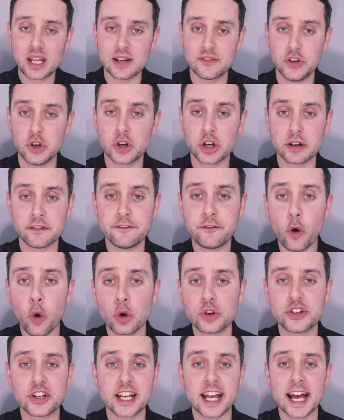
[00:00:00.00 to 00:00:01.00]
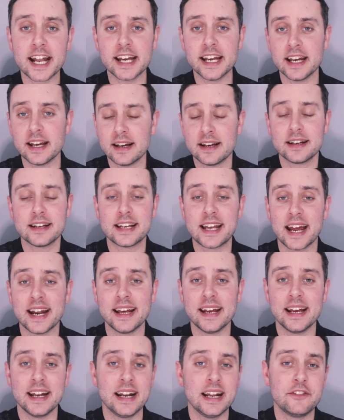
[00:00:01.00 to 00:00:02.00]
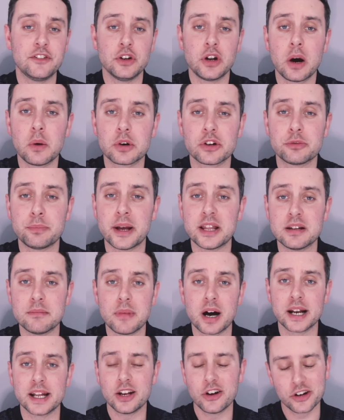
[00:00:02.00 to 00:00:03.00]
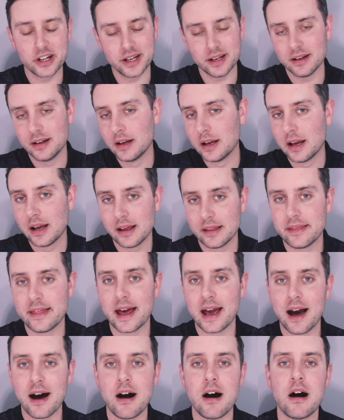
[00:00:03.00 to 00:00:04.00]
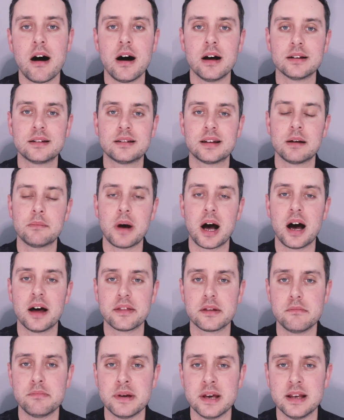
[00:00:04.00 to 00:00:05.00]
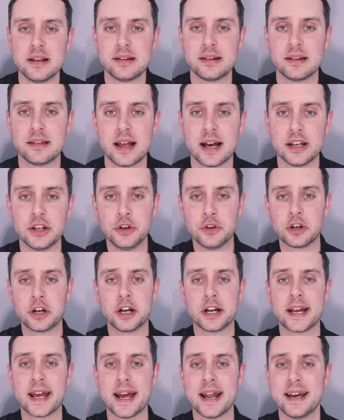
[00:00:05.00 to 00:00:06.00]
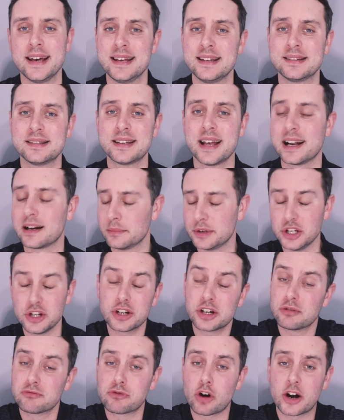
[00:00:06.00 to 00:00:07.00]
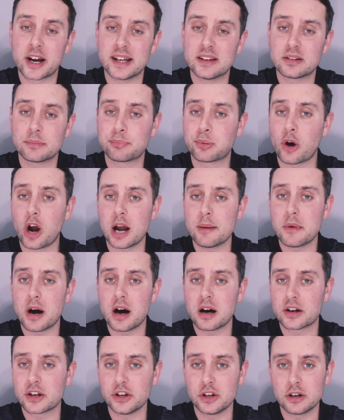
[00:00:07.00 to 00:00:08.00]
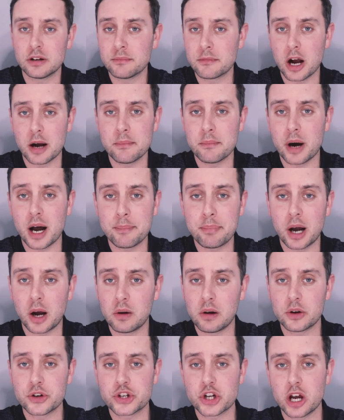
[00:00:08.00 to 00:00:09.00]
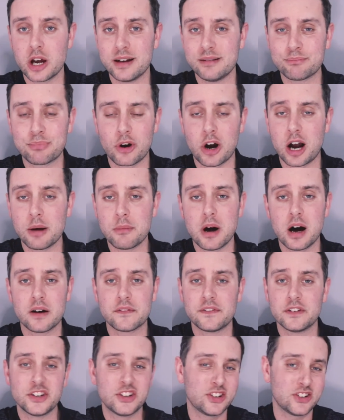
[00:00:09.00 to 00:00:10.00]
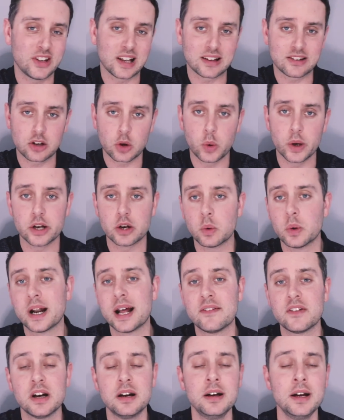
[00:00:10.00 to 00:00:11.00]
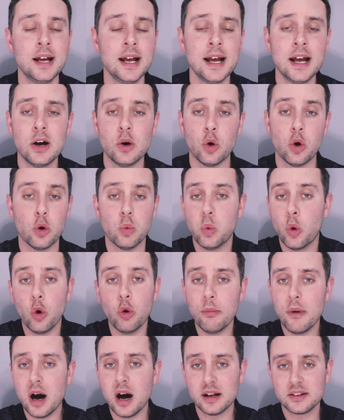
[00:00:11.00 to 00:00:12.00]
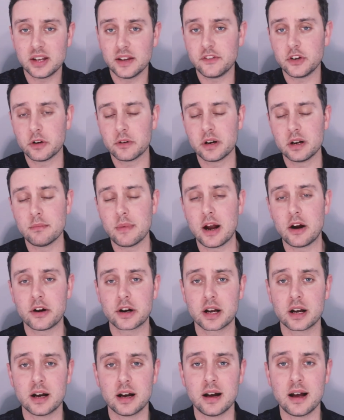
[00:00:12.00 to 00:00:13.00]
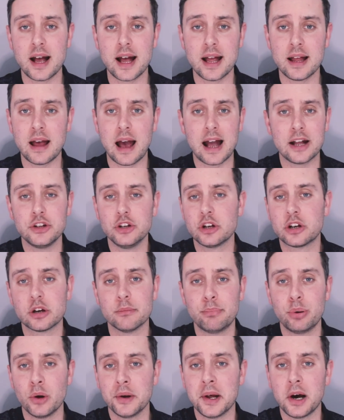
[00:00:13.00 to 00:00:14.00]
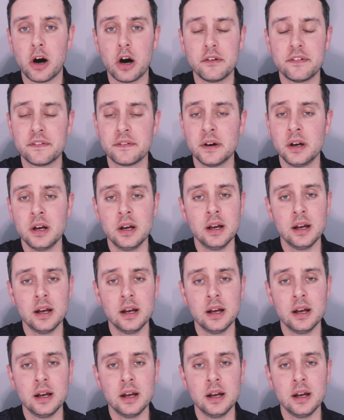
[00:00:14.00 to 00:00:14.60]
If you can afford to get it, get it. And if you don't want to spend the money on it, there are some other bits that you can get instead. I mean, you could rock into Primark. You can go and buy a polo shirt in Primark for £6 or whatever, or Walmart if you're in America, and you can pull it off.